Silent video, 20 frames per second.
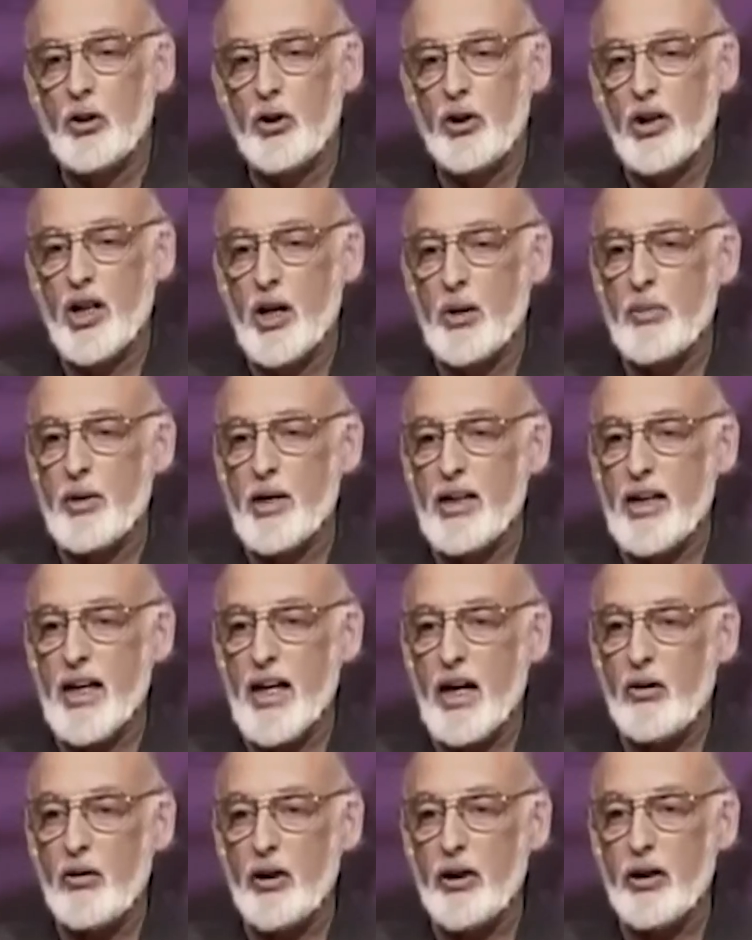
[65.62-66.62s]
talking about an
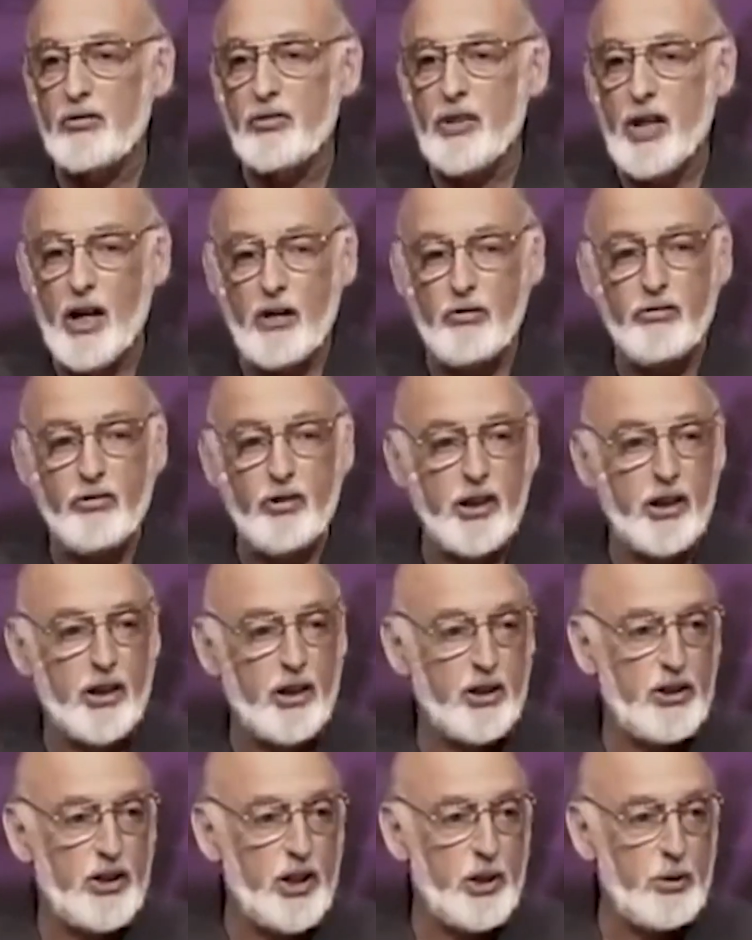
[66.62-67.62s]
area of conflict,
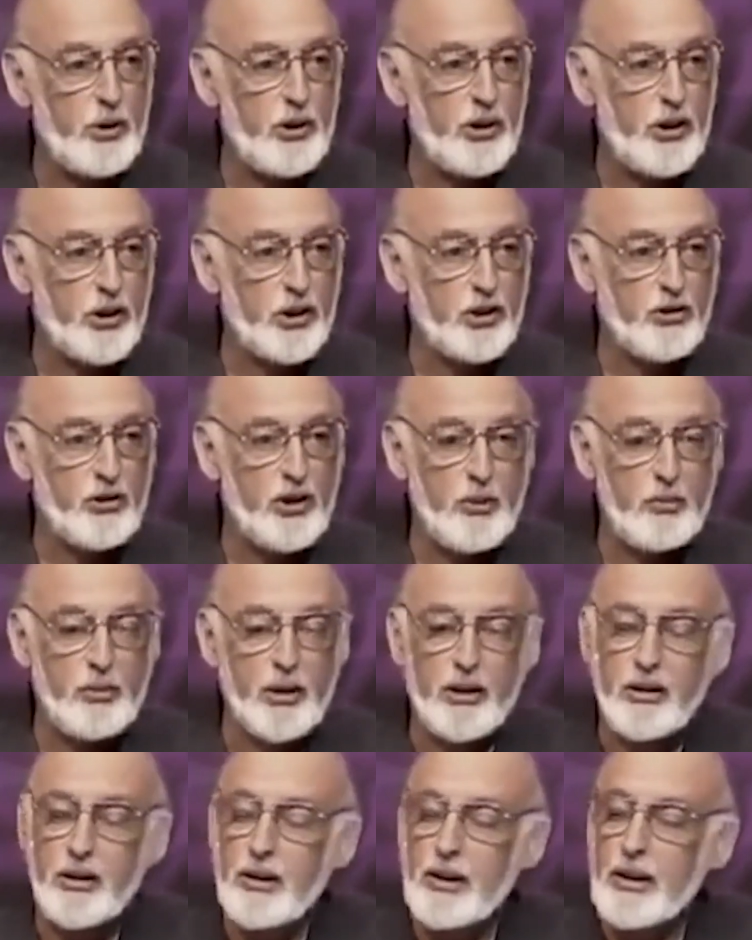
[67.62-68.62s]
continuing
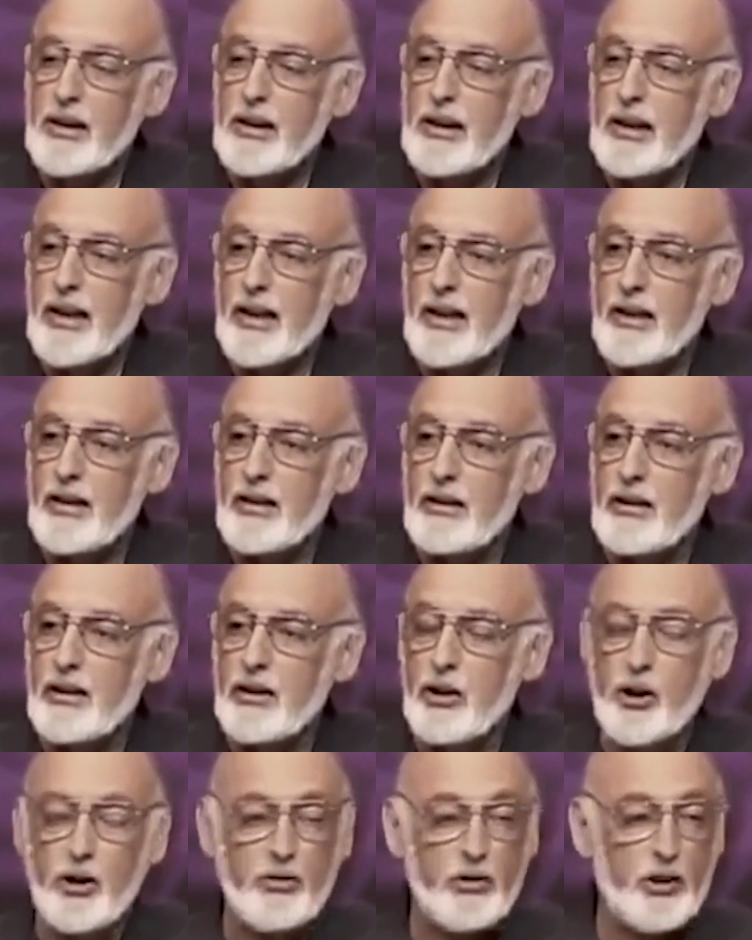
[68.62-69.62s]
disagreement. And
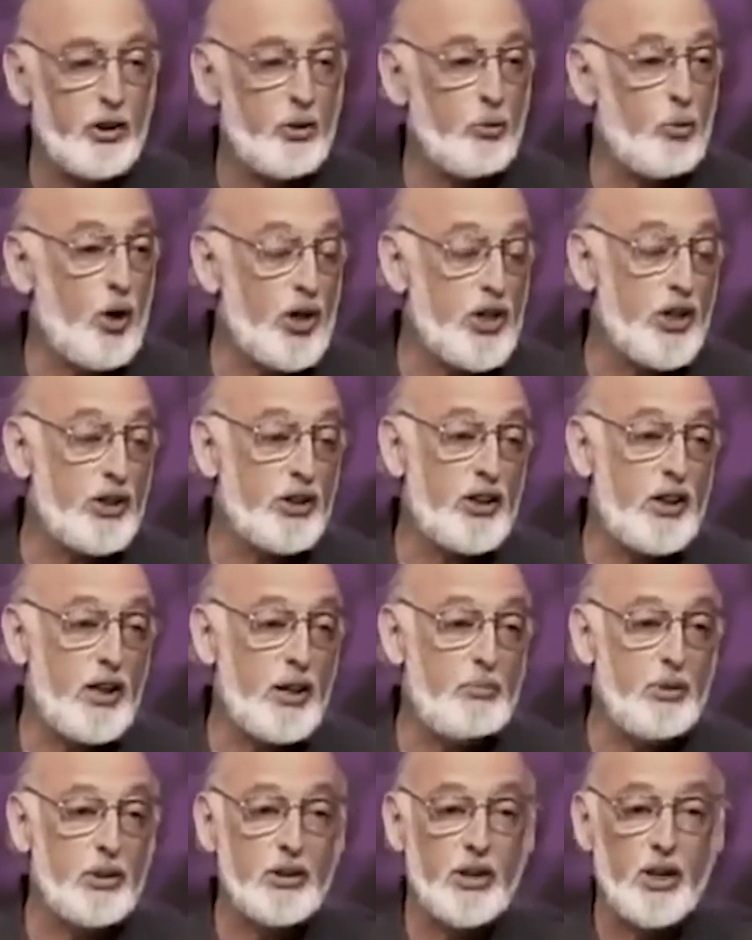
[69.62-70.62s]
at the University of Washington,
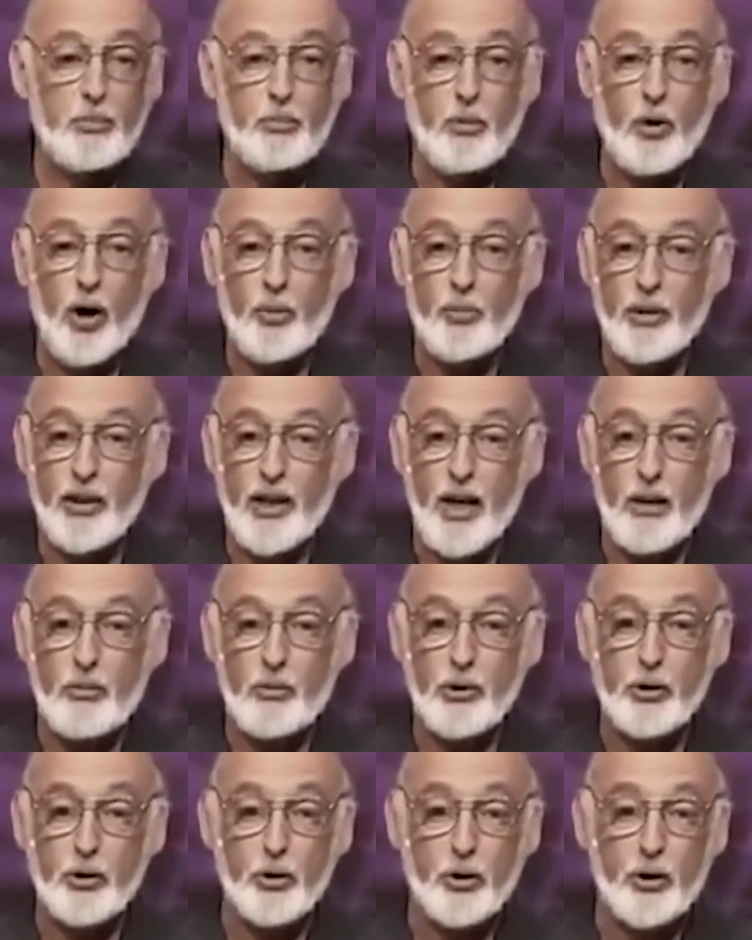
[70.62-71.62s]
I built an apartment
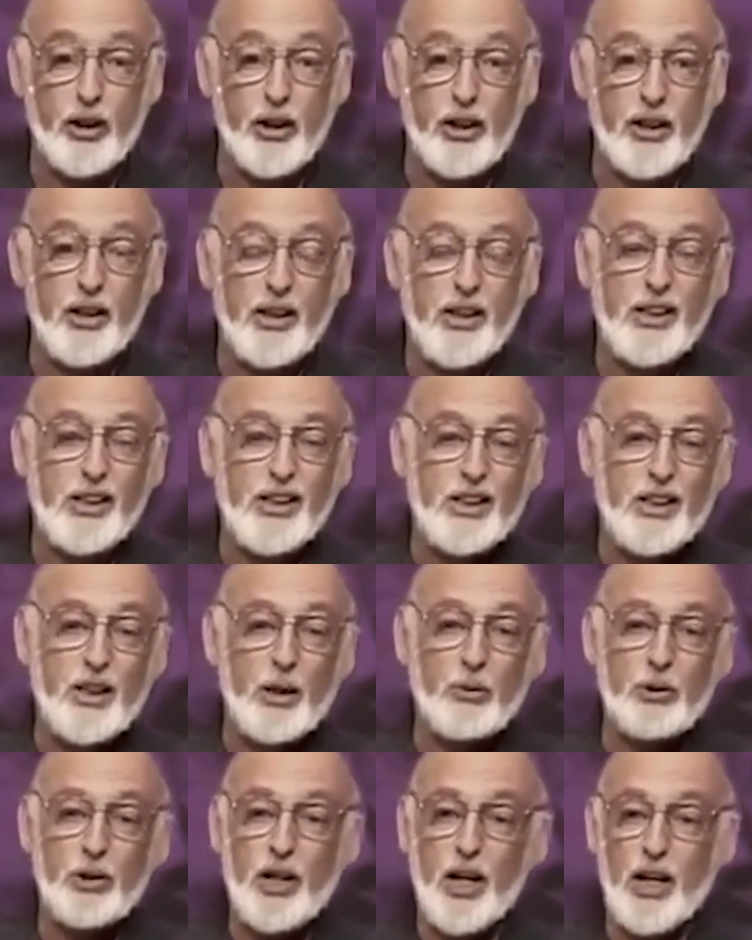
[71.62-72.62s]
laboratory
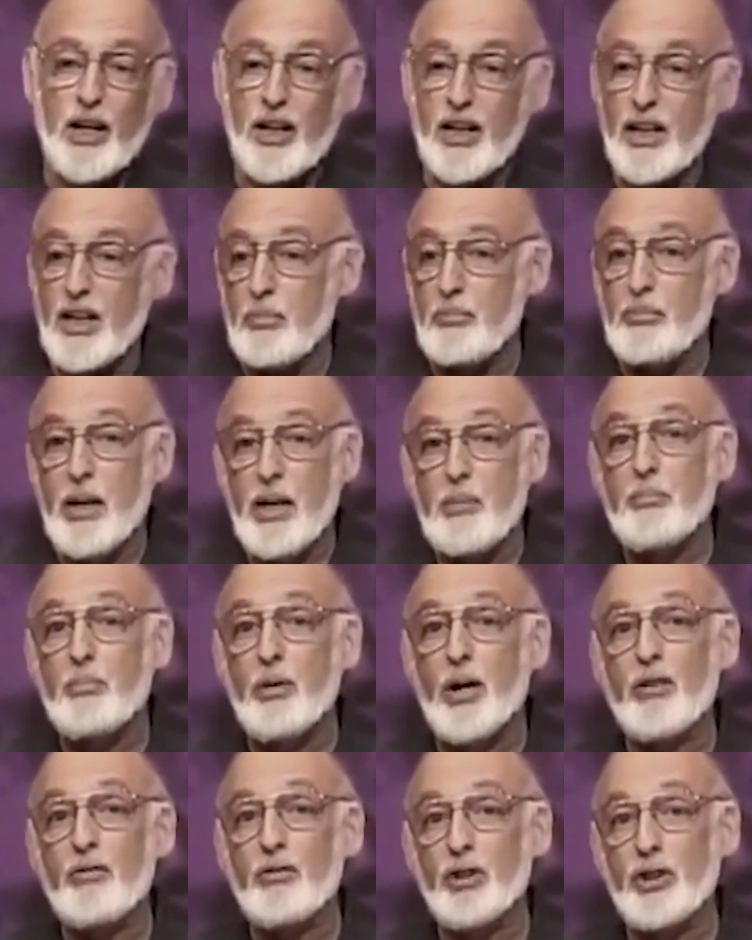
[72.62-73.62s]
that was kind of like a bed and
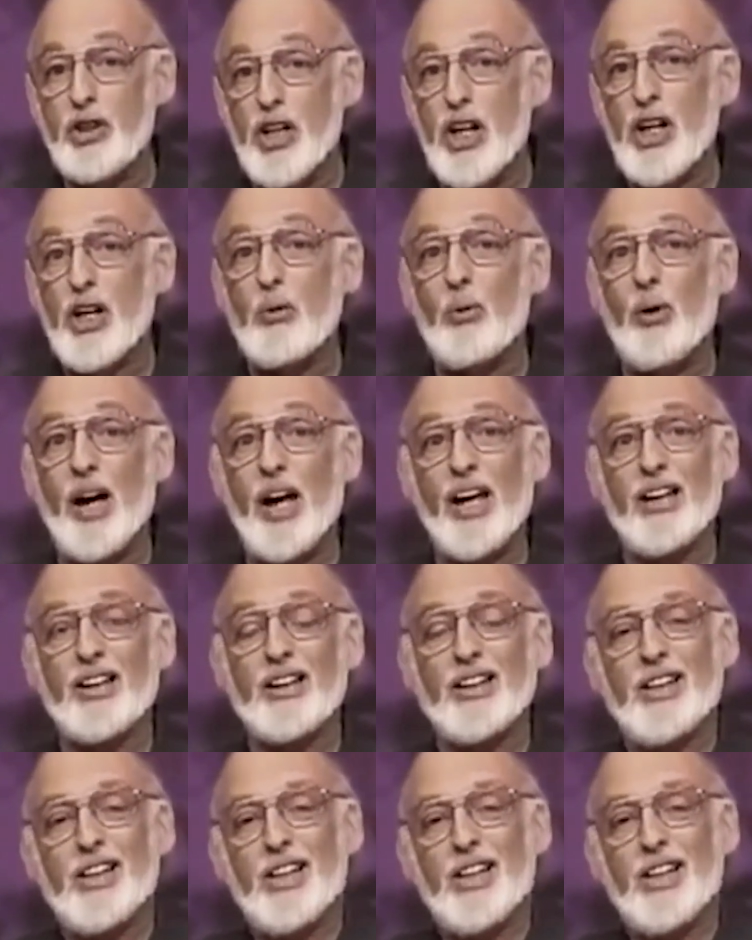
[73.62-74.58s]
breakfast getaway